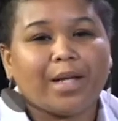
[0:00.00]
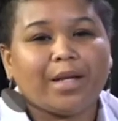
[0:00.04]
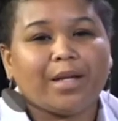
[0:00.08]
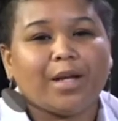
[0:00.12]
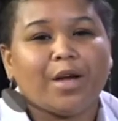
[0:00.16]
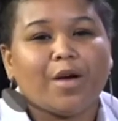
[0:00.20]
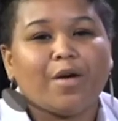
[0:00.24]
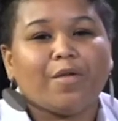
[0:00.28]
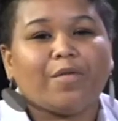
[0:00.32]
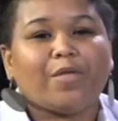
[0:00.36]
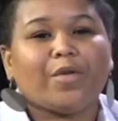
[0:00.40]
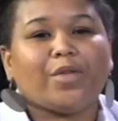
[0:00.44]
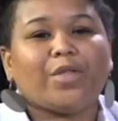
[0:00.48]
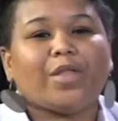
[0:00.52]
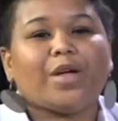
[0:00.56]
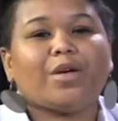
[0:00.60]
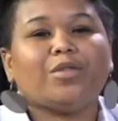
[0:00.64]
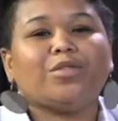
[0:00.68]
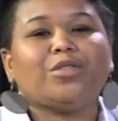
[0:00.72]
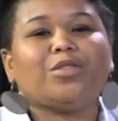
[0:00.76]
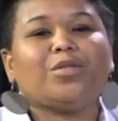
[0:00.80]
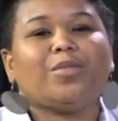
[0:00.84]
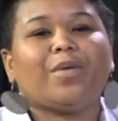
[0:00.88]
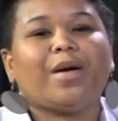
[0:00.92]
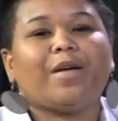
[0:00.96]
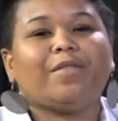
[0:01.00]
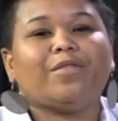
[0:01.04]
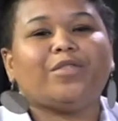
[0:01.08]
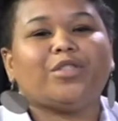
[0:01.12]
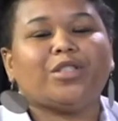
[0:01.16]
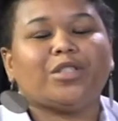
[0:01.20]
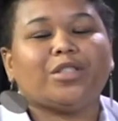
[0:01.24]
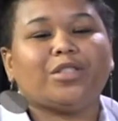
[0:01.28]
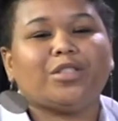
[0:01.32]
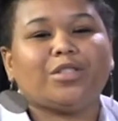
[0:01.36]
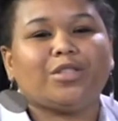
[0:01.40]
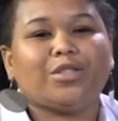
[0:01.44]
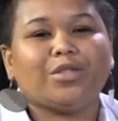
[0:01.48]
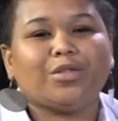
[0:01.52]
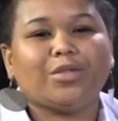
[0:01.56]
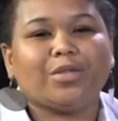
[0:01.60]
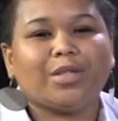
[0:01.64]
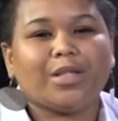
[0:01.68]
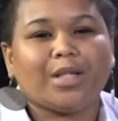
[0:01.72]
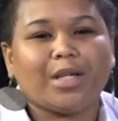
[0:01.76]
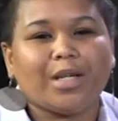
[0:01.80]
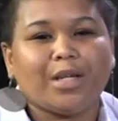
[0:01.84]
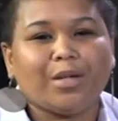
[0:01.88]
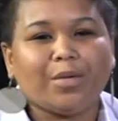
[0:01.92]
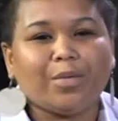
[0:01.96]
For those who have just tuned
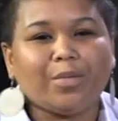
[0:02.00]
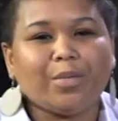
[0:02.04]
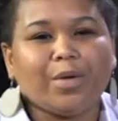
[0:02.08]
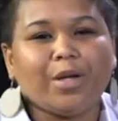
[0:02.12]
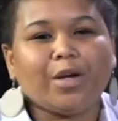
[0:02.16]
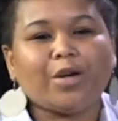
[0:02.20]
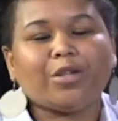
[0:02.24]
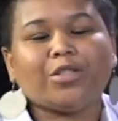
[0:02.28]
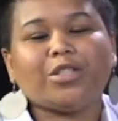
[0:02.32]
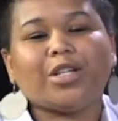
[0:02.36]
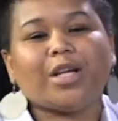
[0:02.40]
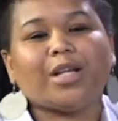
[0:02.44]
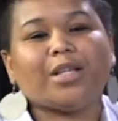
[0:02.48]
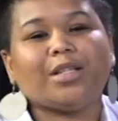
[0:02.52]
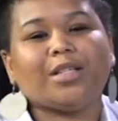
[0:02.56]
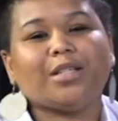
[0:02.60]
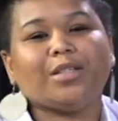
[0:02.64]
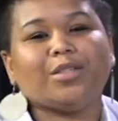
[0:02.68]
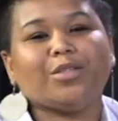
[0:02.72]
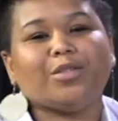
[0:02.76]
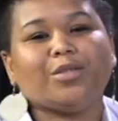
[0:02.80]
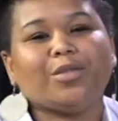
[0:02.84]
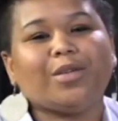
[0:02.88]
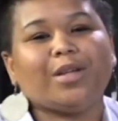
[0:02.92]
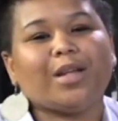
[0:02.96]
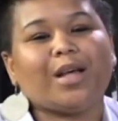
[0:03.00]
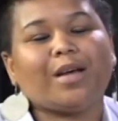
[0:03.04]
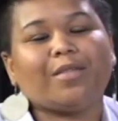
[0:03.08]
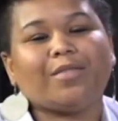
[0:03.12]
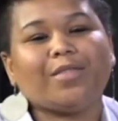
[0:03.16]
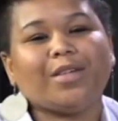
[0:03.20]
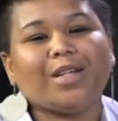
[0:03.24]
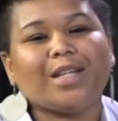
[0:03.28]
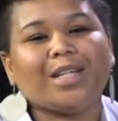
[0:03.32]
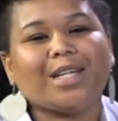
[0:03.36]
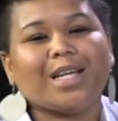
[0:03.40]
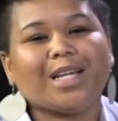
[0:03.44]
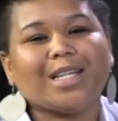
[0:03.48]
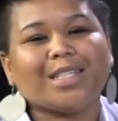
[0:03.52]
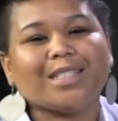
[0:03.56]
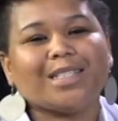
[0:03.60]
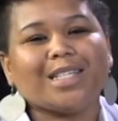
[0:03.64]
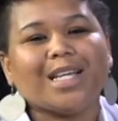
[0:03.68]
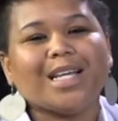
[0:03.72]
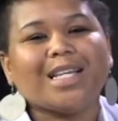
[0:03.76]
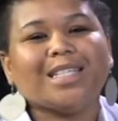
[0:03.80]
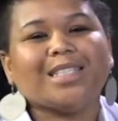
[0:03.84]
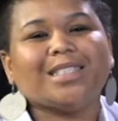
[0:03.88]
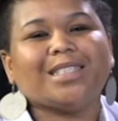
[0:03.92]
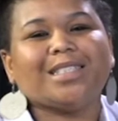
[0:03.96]
in, we are chatting to lovely guest
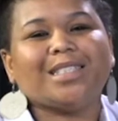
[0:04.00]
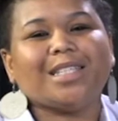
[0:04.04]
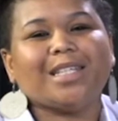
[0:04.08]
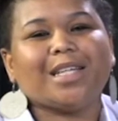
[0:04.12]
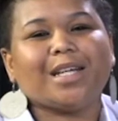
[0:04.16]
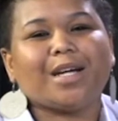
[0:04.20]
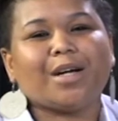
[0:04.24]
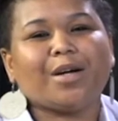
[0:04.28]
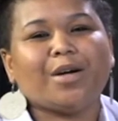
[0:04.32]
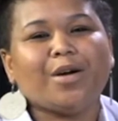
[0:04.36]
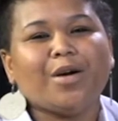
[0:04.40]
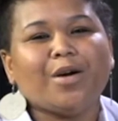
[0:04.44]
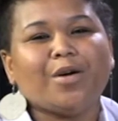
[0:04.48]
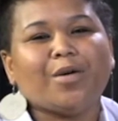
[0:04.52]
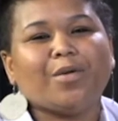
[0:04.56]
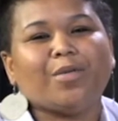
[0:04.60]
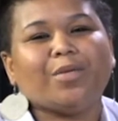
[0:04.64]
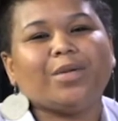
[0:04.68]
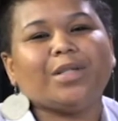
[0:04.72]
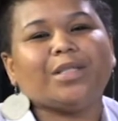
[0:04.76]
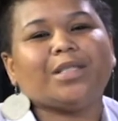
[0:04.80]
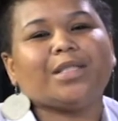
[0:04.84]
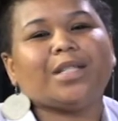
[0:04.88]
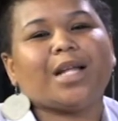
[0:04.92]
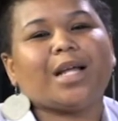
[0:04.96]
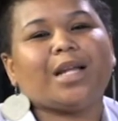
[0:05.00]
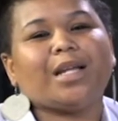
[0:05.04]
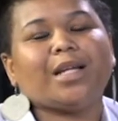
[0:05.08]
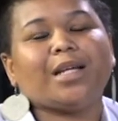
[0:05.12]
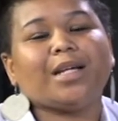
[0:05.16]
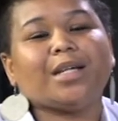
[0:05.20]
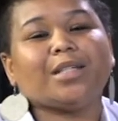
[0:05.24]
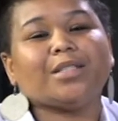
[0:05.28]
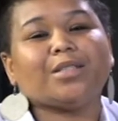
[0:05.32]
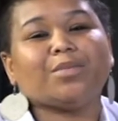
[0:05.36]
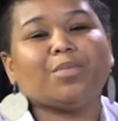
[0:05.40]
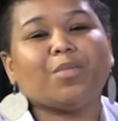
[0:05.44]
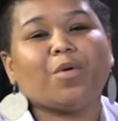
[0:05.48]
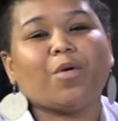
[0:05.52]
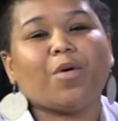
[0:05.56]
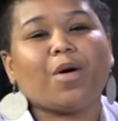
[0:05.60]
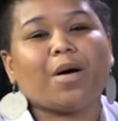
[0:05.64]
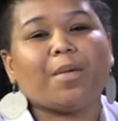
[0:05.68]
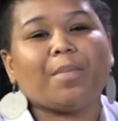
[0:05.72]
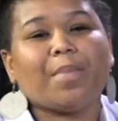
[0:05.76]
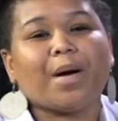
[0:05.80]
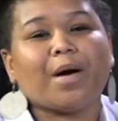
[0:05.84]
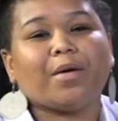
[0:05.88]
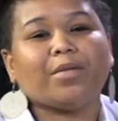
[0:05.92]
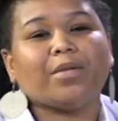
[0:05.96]
Sia, who is telling us more
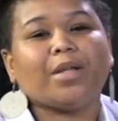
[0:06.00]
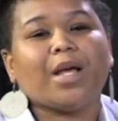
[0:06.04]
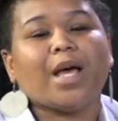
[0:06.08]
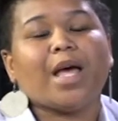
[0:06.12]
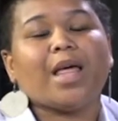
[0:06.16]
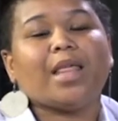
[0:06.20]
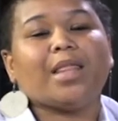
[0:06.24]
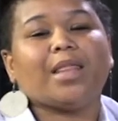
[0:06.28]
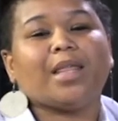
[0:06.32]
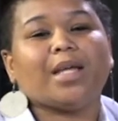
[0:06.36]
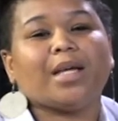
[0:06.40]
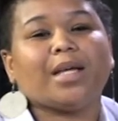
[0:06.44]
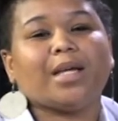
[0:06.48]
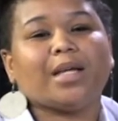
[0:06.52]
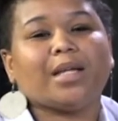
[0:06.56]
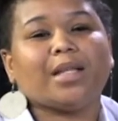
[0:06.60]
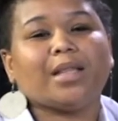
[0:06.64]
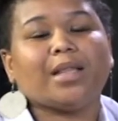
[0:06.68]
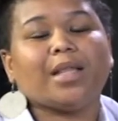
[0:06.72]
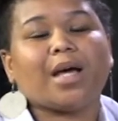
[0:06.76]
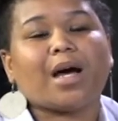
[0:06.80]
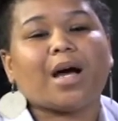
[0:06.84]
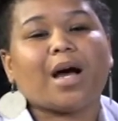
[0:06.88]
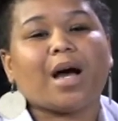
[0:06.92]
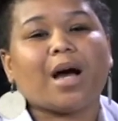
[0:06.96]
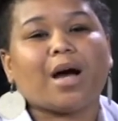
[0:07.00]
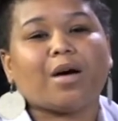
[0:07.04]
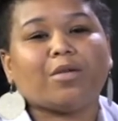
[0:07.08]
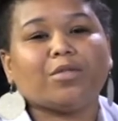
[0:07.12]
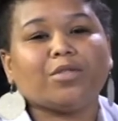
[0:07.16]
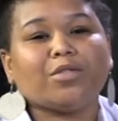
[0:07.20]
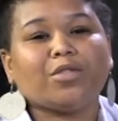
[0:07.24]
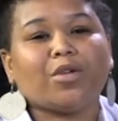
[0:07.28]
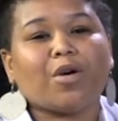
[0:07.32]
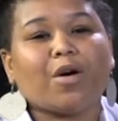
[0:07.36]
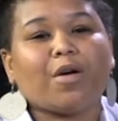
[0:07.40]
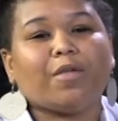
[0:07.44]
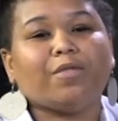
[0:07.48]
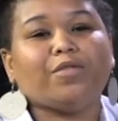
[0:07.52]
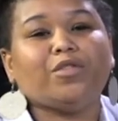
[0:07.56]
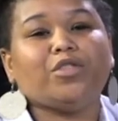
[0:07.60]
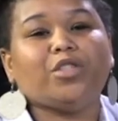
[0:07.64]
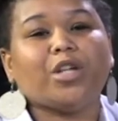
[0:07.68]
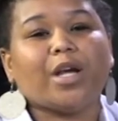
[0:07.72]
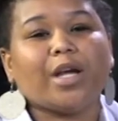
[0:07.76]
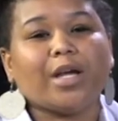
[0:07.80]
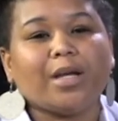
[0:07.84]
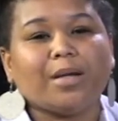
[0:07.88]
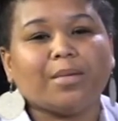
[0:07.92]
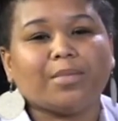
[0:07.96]
about the House of
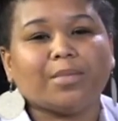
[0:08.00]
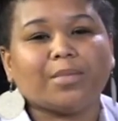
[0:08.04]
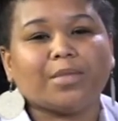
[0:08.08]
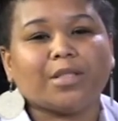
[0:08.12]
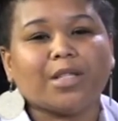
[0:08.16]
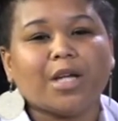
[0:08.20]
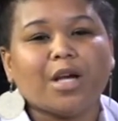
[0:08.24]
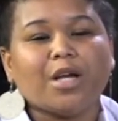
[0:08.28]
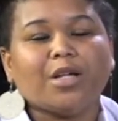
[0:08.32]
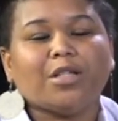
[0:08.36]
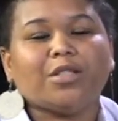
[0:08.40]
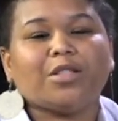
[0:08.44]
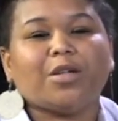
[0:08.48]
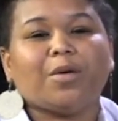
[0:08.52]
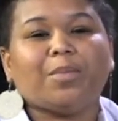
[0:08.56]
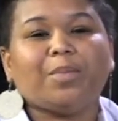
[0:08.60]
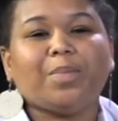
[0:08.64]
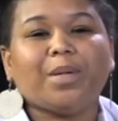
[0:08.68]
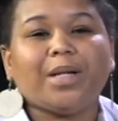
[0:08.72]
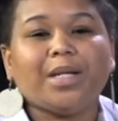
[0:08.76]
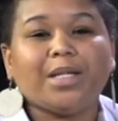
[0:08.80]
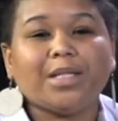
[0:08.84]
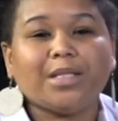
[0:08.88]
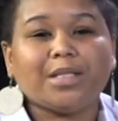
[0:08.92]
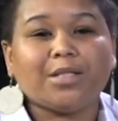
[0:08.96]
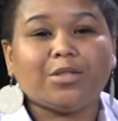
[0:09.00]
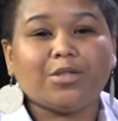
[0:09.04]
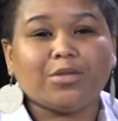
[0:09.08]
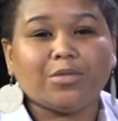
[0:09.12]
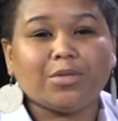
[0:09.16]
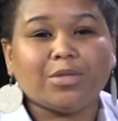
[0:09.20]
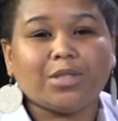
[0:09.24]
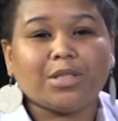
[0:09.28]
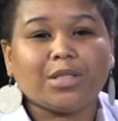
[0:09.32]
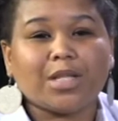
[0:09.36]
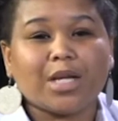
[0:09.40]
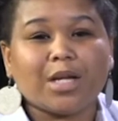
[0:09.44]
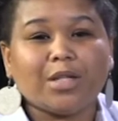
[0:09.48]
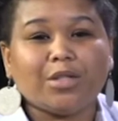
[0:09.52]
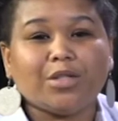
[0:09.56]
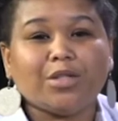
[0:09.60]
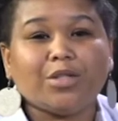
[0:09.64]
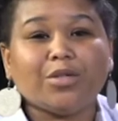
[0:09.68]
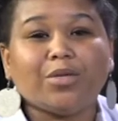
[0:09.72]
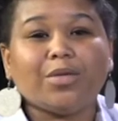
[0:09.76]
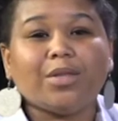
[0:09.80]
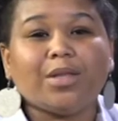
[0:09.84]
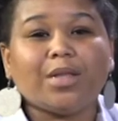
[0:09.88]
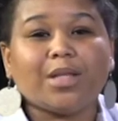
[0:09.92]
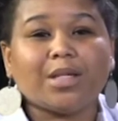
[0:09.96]
James. So please do stay tuned.
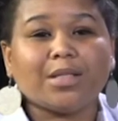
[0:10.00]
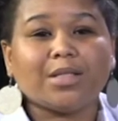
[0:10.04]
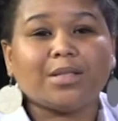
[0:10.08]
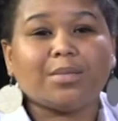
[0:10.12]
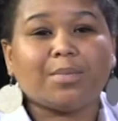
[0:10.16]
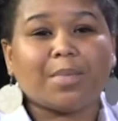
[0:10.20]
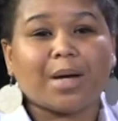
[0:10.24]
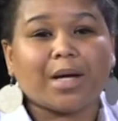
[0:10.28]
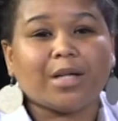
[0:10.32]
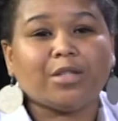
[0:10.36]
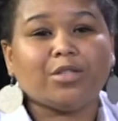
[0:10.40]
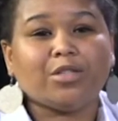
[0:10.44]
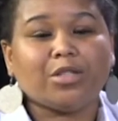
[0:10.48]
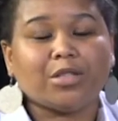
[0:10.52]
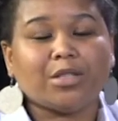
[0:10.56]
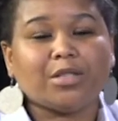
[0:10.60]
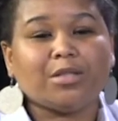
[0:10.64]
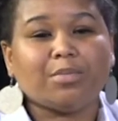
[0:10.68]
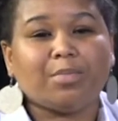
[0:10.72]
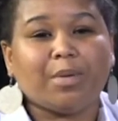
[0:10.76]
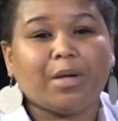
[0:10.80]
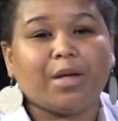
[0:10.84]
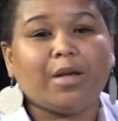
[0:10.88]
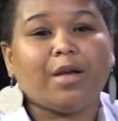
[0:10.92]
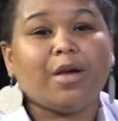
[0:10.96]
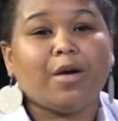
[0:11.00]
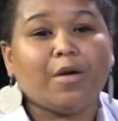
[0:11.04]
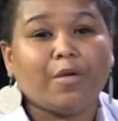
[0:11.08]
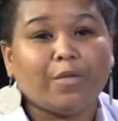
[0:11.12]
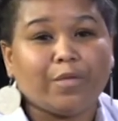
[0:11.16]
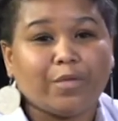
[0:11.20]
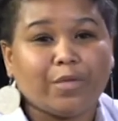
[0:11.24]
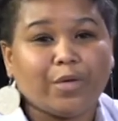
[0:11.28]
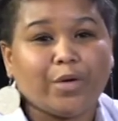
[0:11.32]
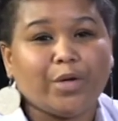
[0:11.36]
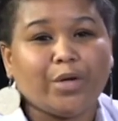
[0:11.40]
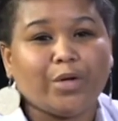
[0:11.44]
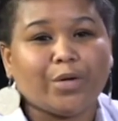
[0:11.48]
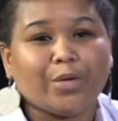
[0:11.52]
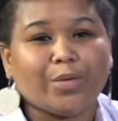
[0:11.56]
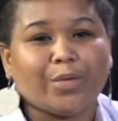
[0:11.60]
This might just be for you.